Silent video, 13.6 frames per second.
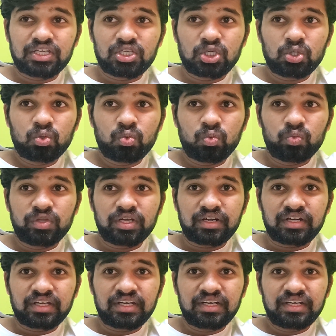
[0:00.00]

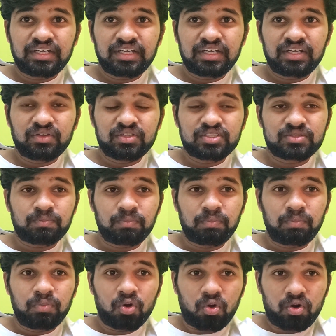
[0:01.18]
the reader is
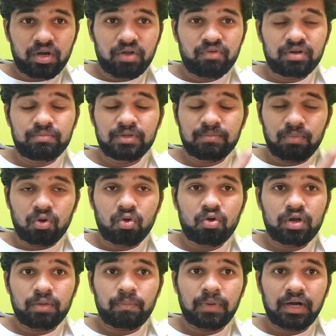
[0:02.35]
blown will be
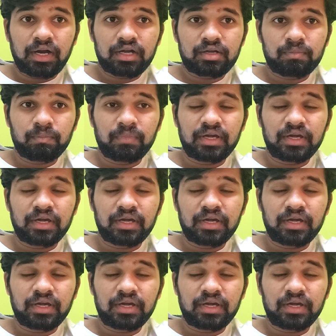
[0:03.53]
blown apart